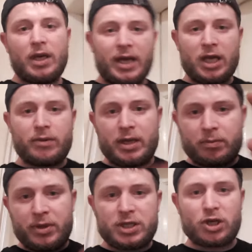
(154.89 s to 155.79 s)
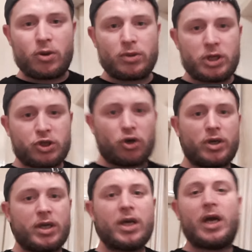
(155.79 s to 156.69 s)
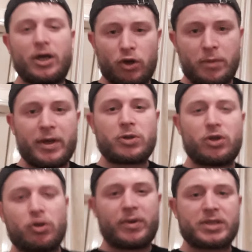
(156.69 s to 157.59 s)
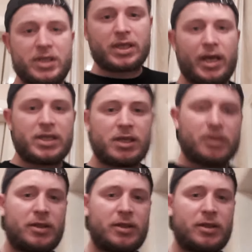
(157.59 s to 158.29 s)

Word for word: Anyway, peace out and enjoy, and all the best in your business, guys.